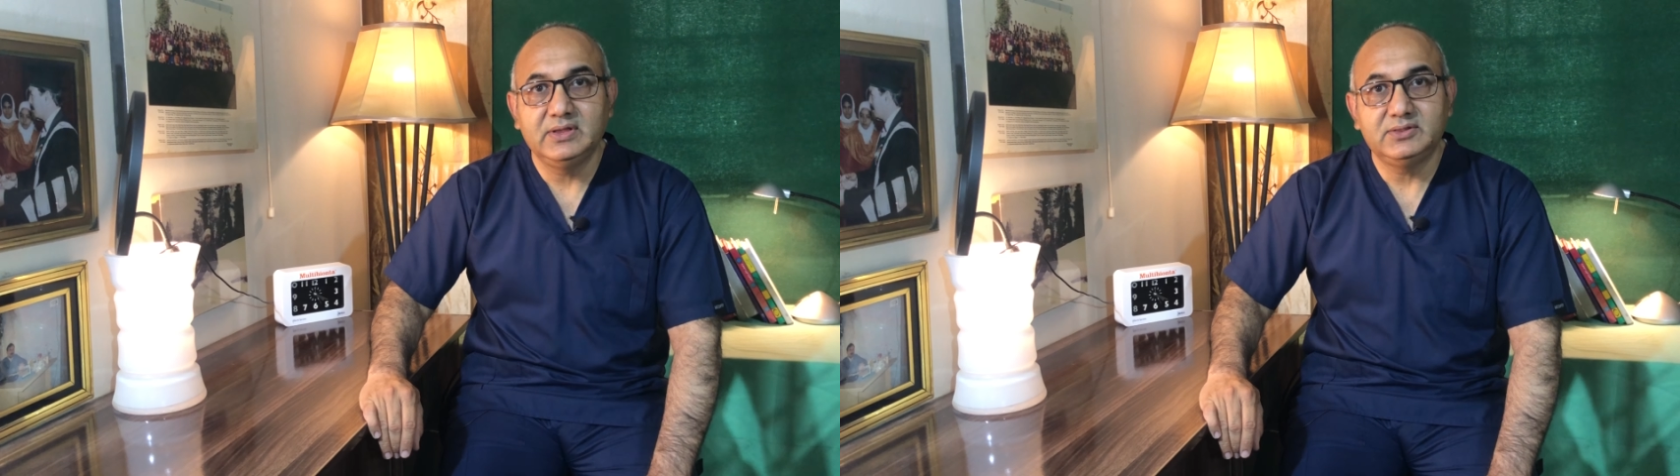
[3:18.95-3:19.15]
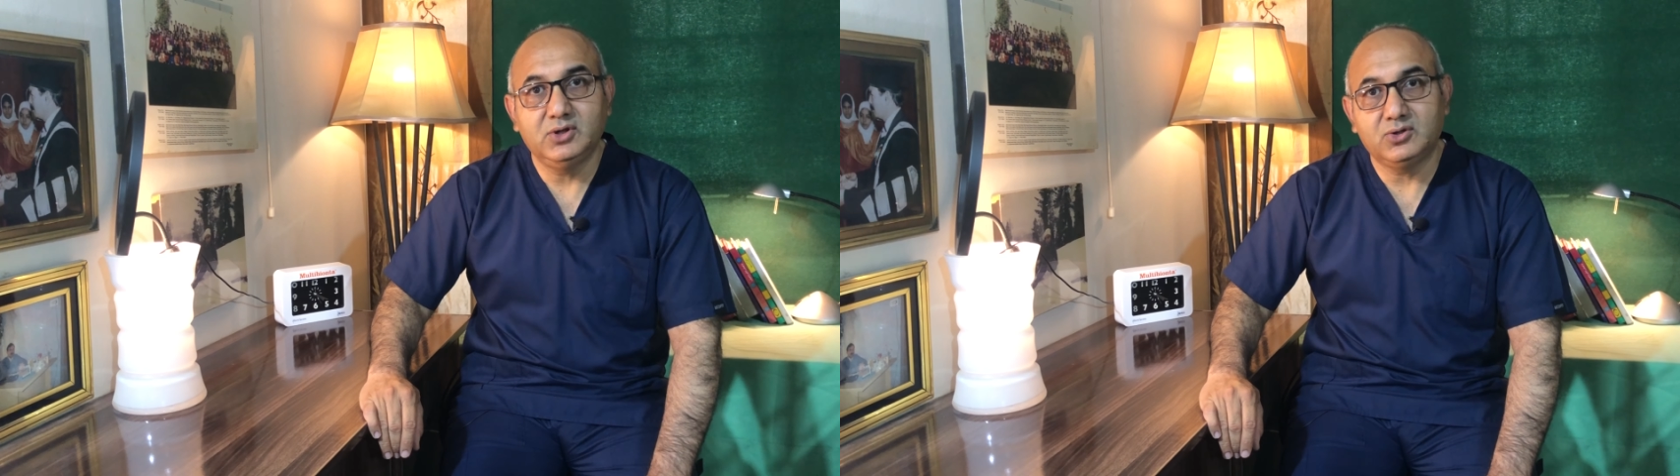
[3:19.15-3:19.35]

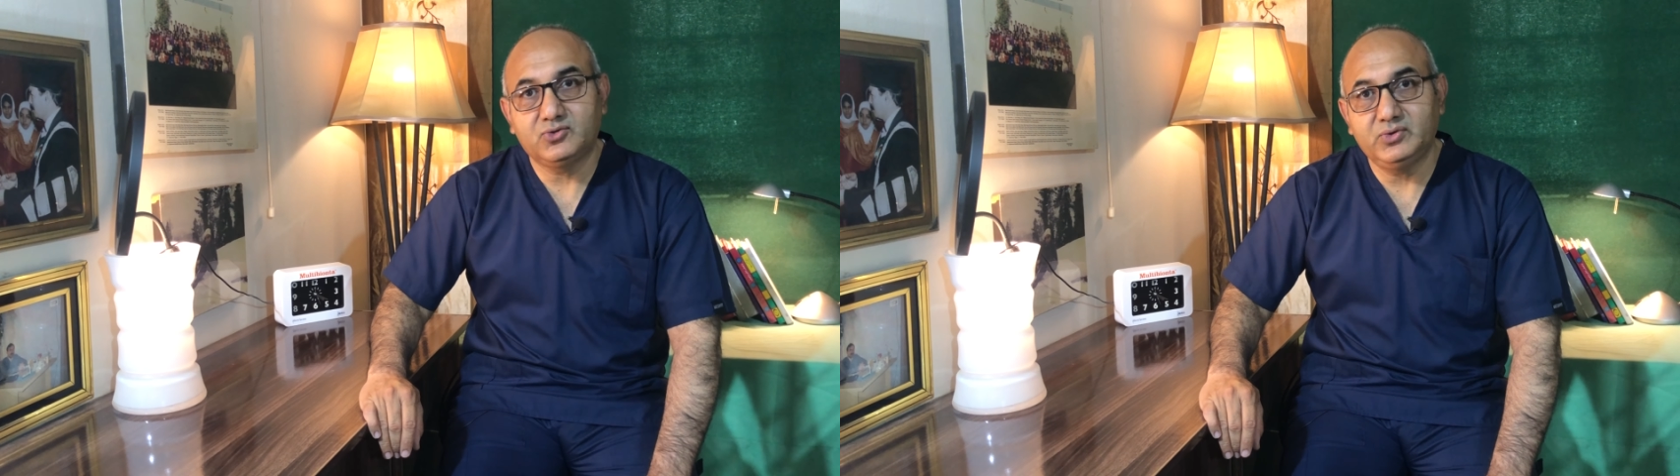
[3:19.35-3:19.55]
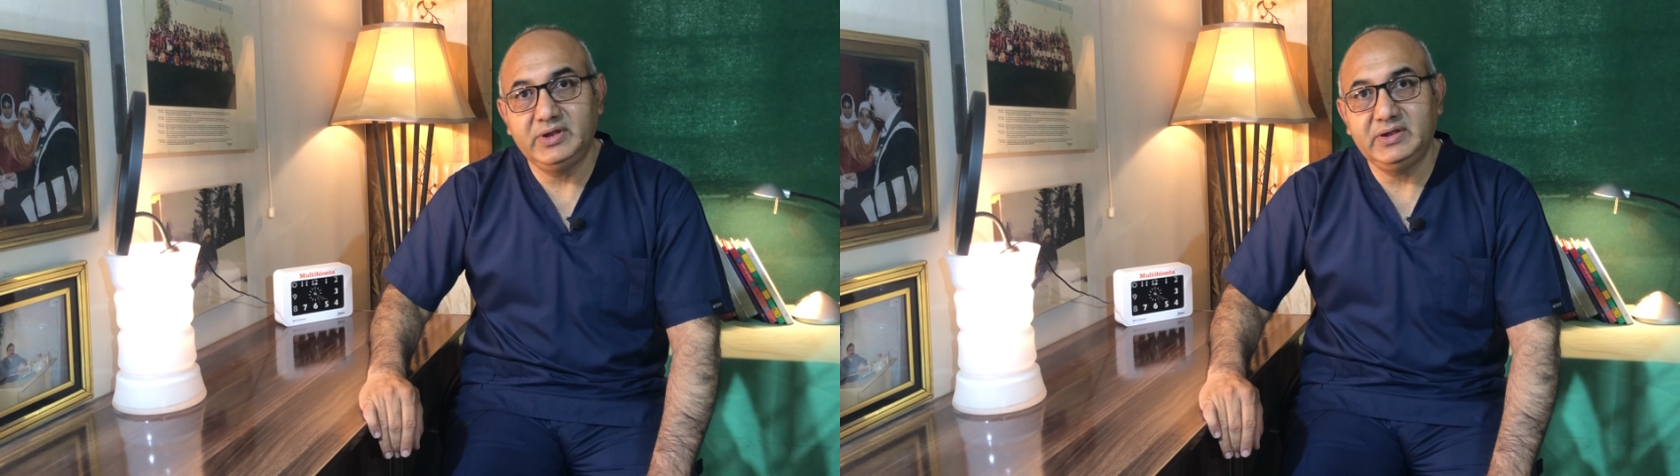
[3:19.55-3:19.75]
they also
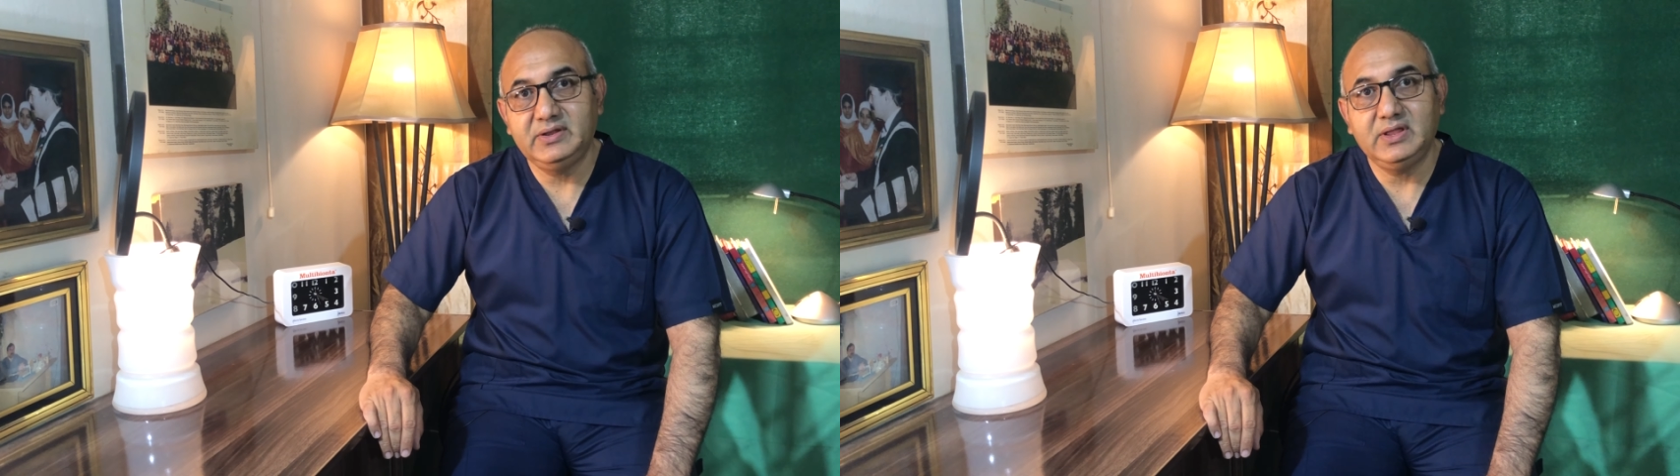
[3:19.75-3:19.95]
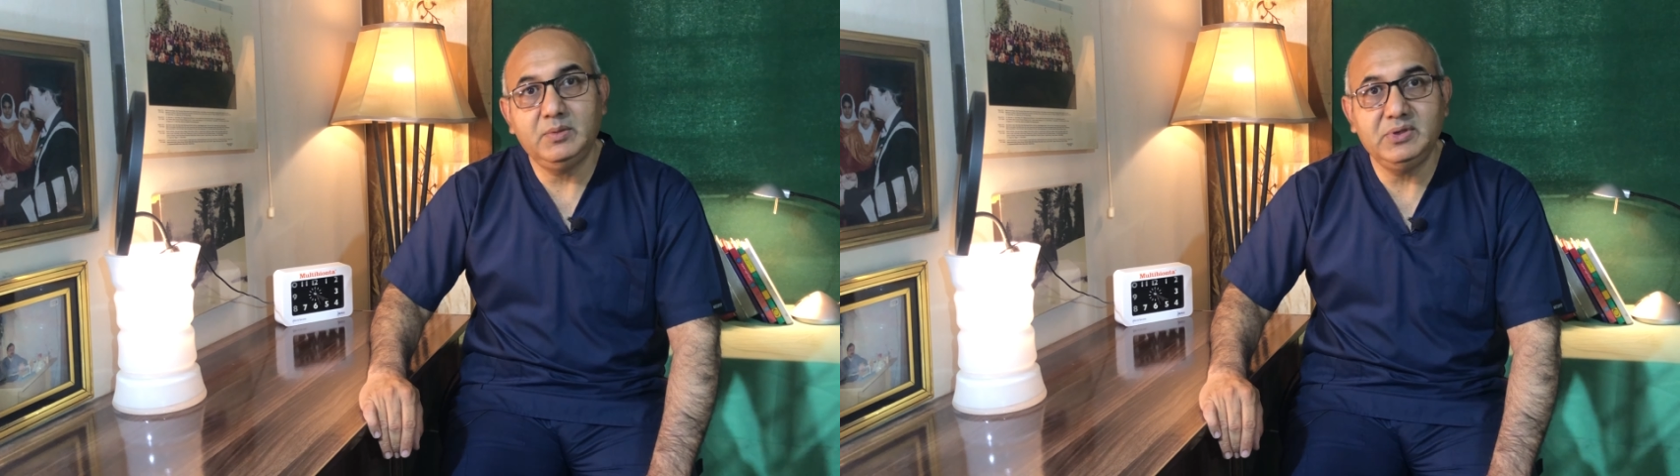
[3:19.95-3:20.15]
need
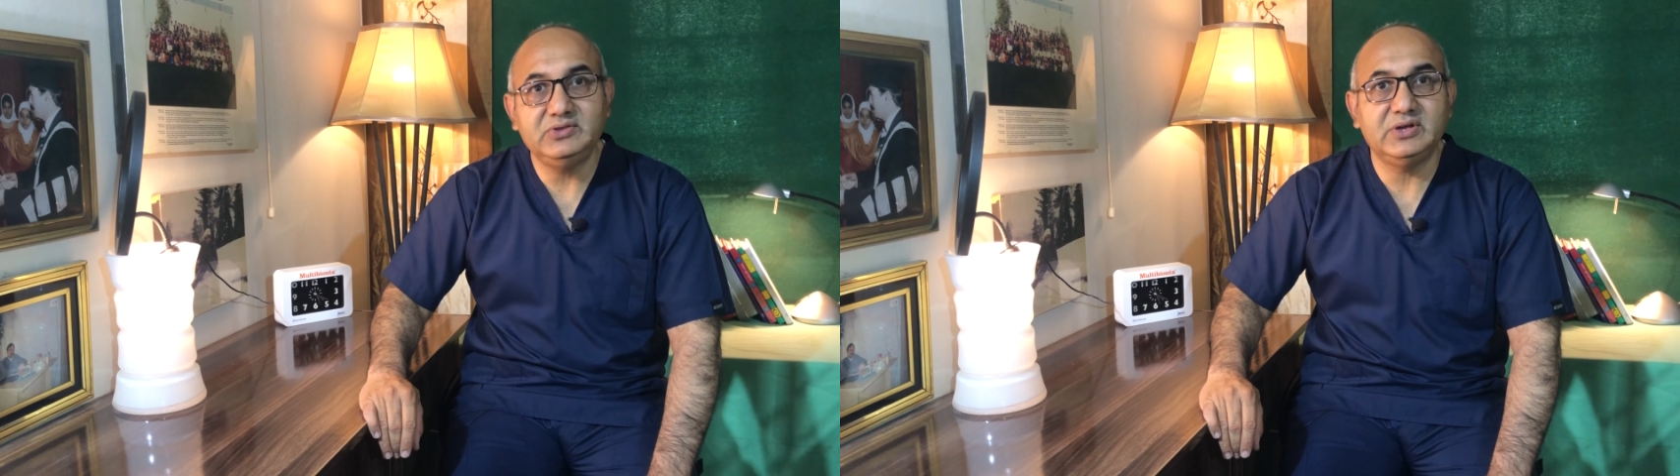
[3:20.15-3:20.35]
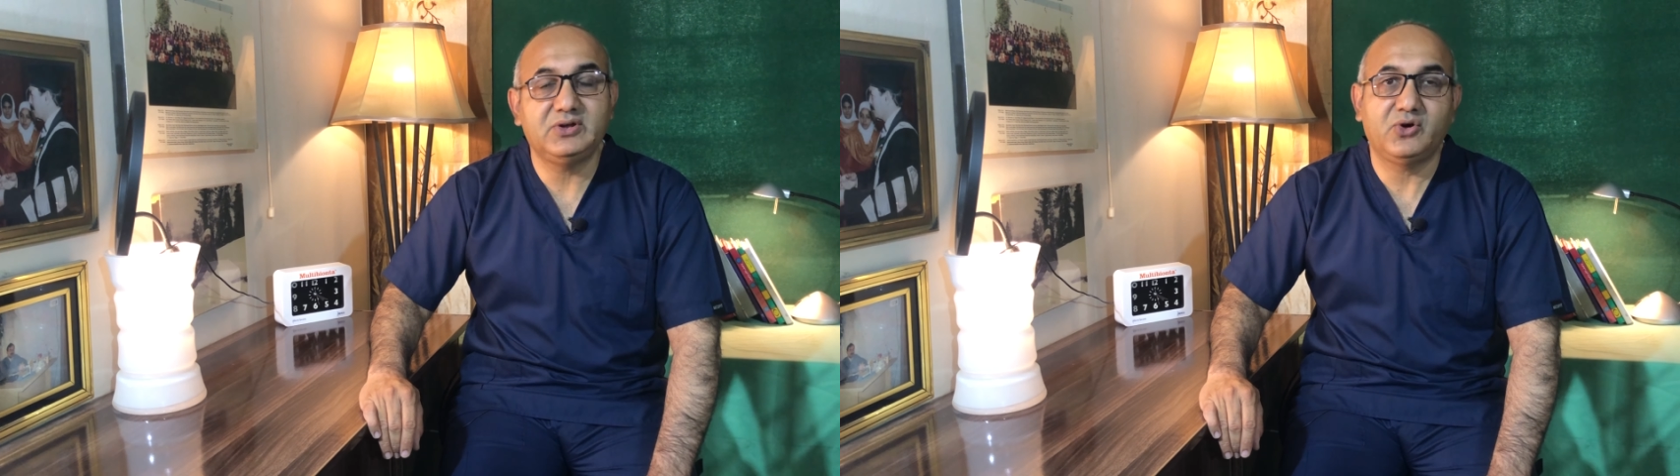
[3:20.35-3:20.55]

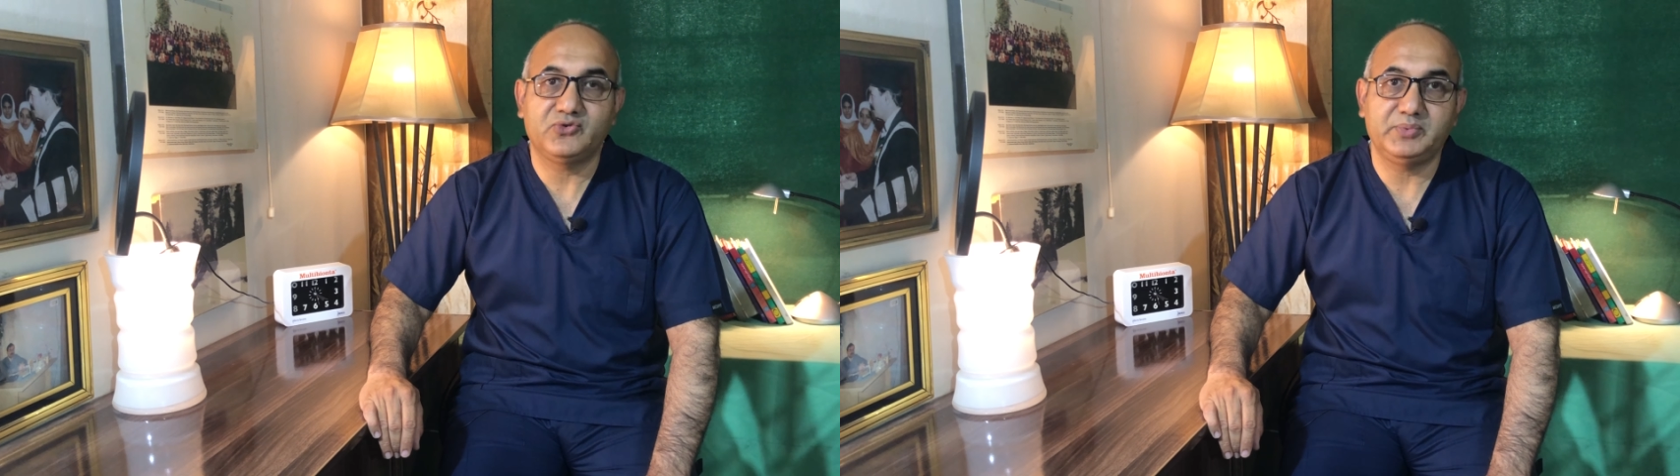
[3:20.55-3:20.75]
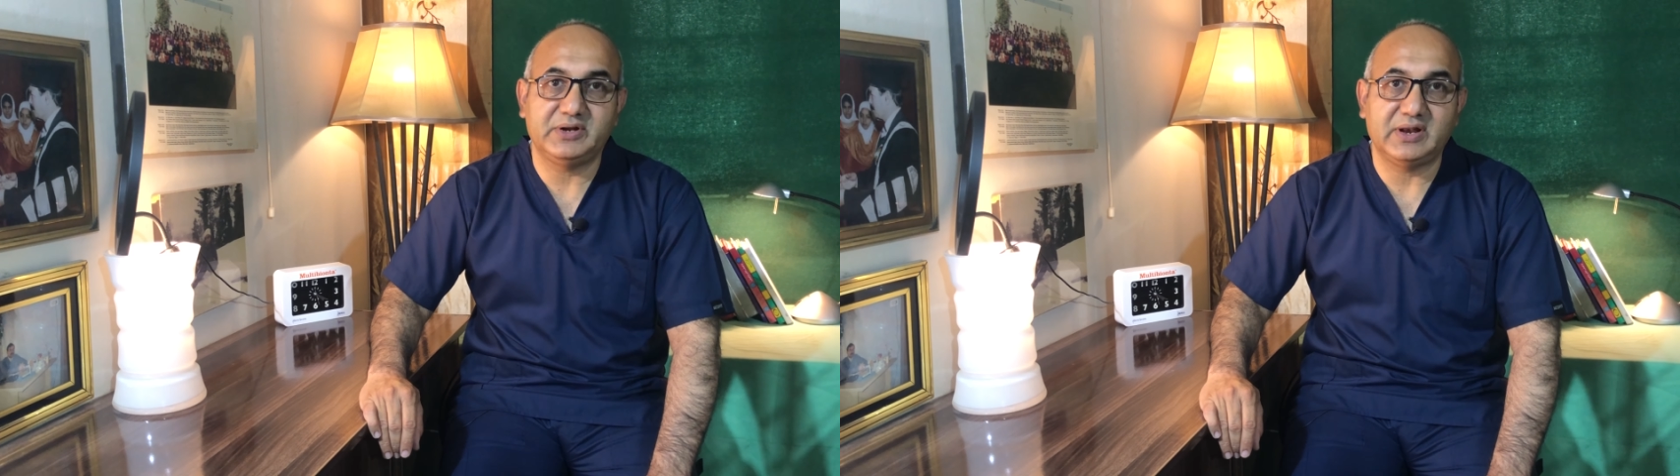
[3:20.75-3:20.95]
immediate
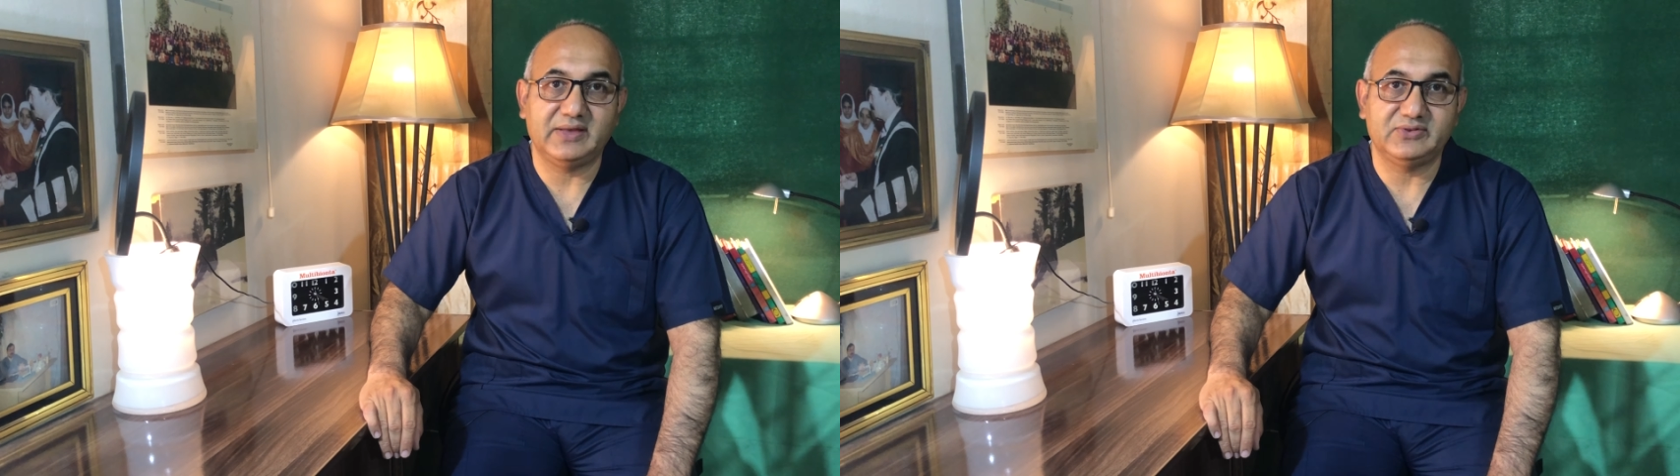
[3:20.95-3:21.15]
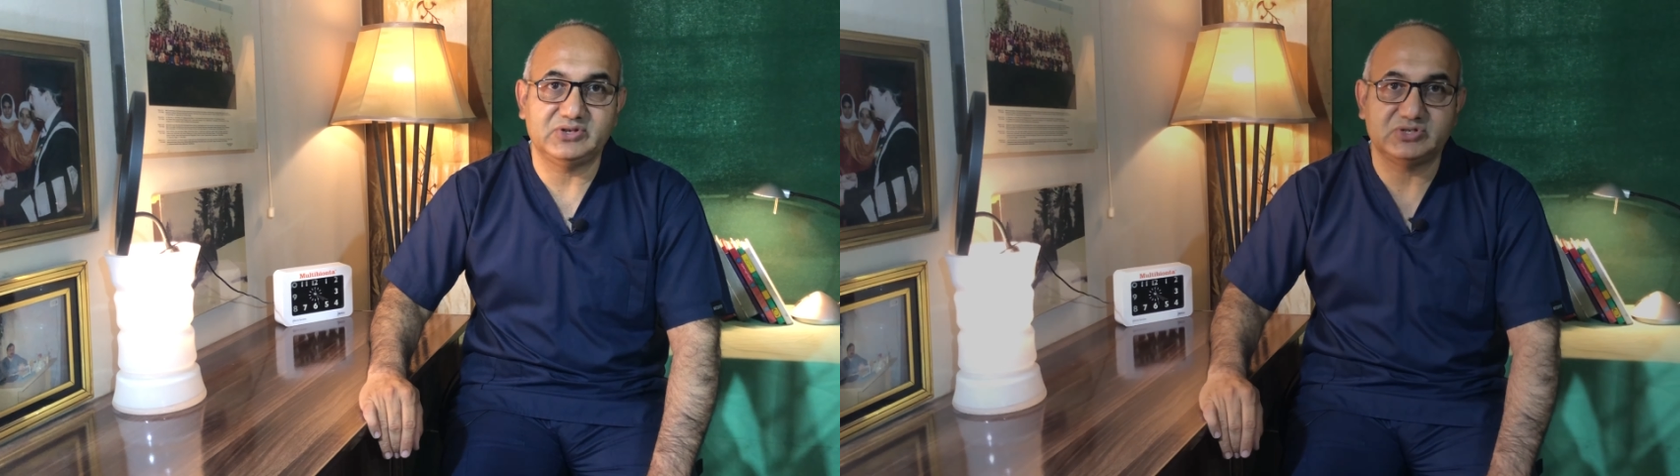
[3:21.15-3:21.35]

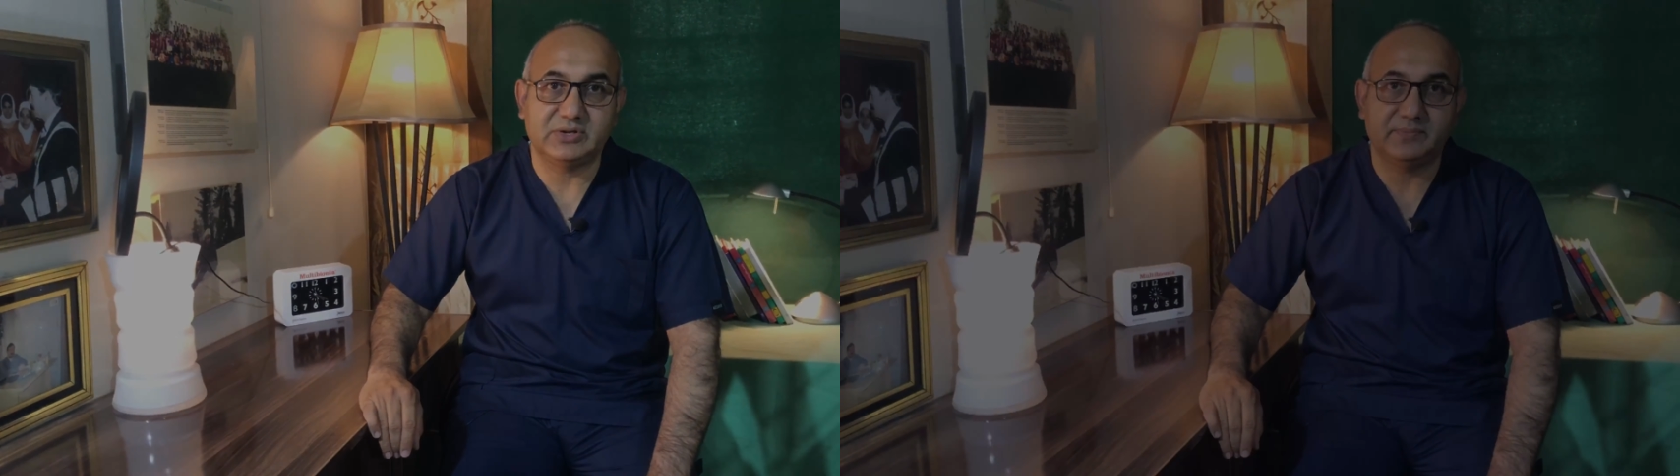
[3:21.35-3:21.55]
hospitalization.